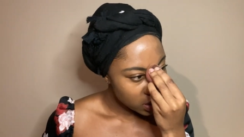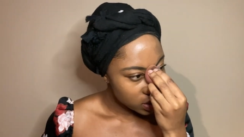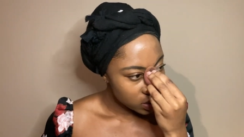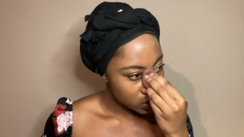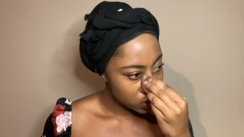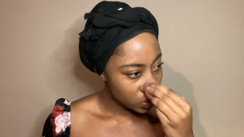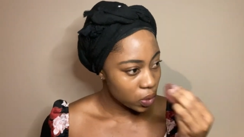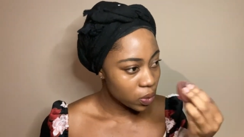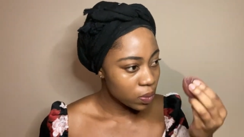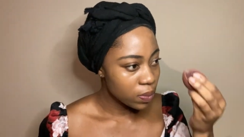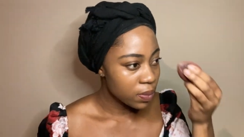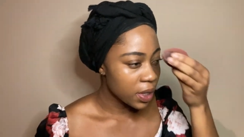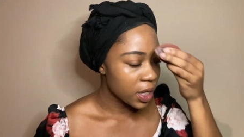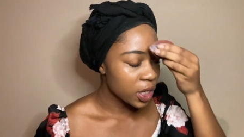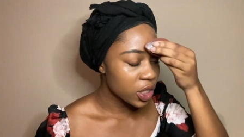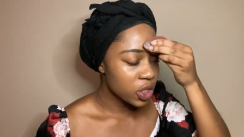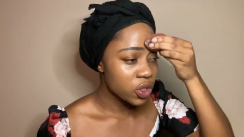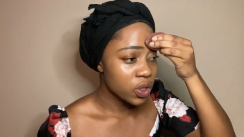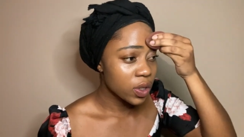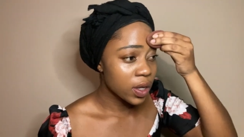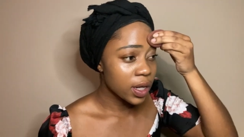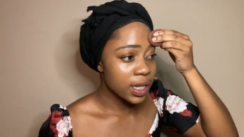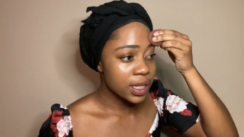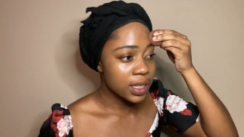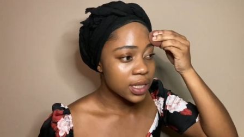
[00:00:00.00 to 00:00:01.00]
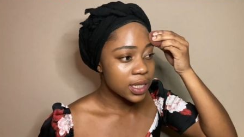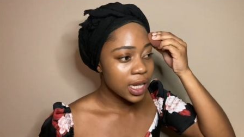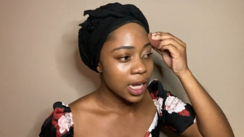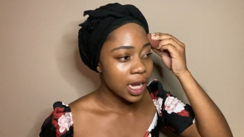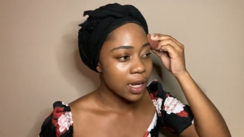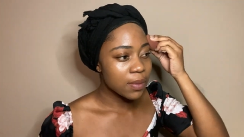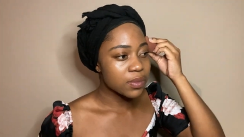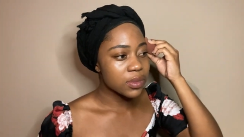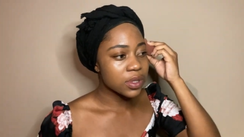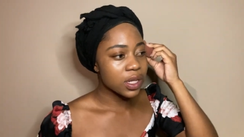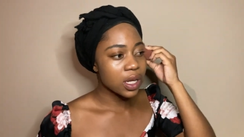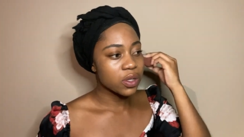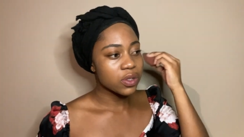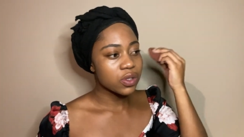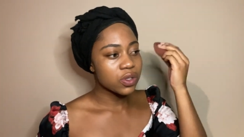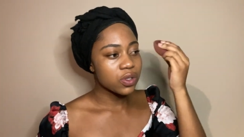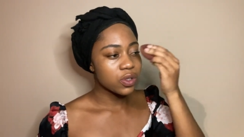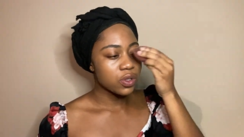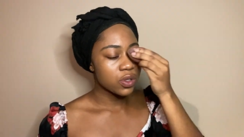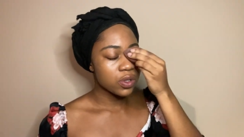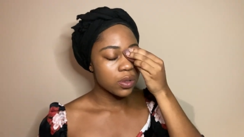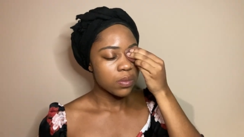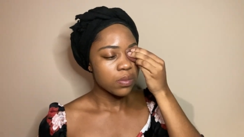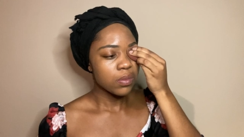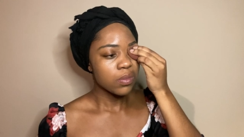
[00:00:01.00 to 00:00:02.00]
to make sure it comes out
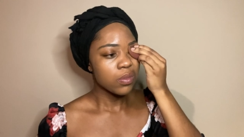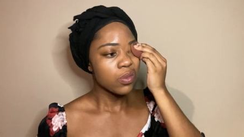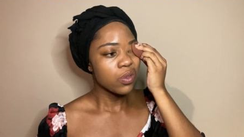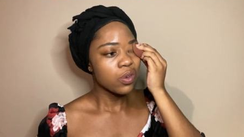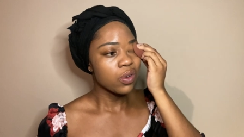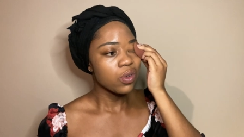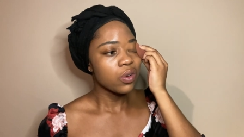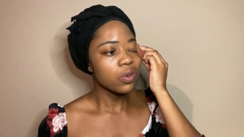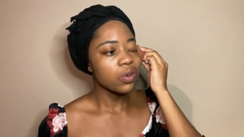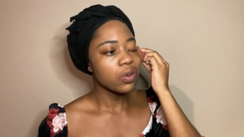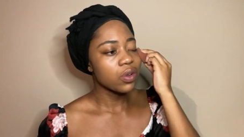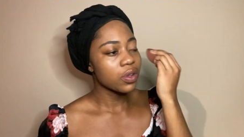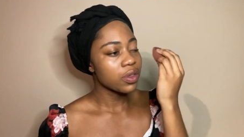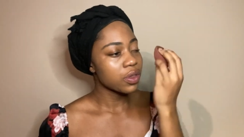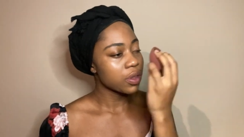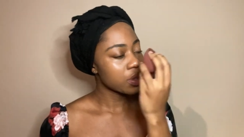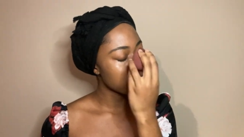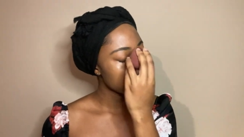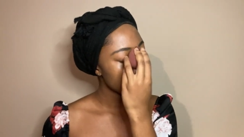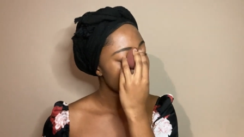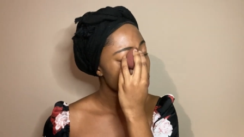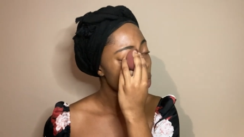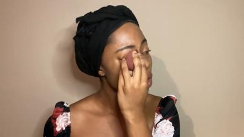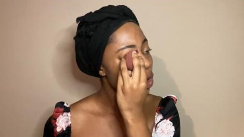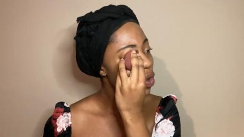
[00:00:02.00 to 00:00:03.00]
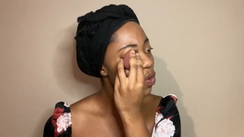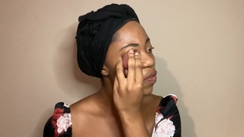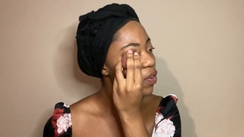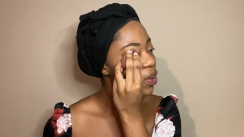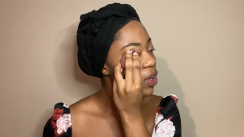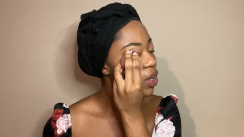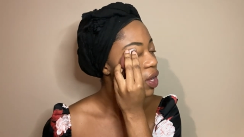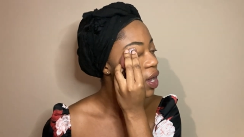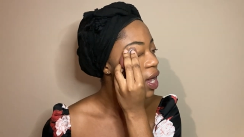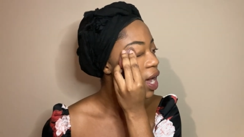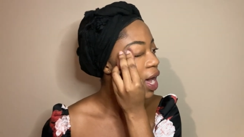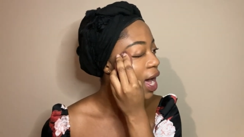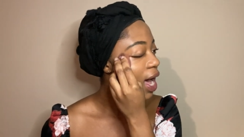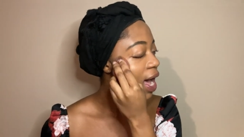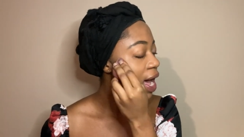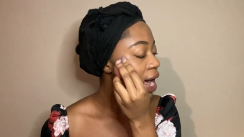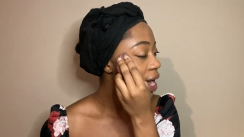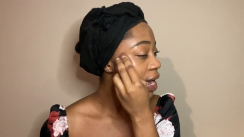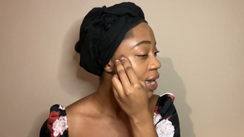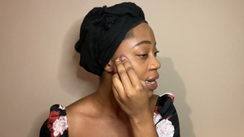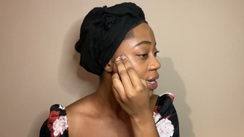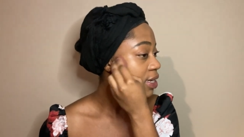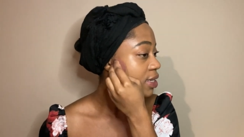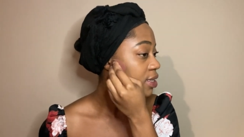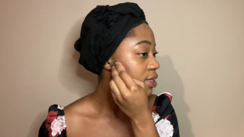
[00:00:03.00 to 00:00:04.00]
smooth over your
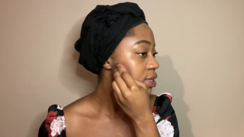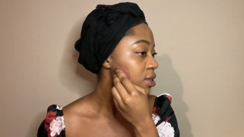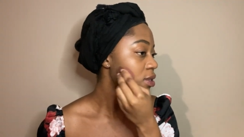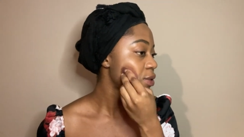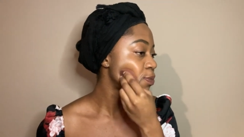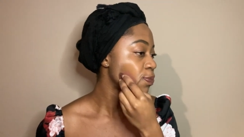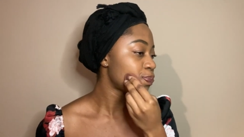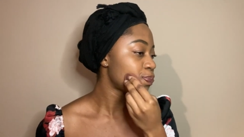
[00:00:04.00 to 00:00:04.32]
eyes.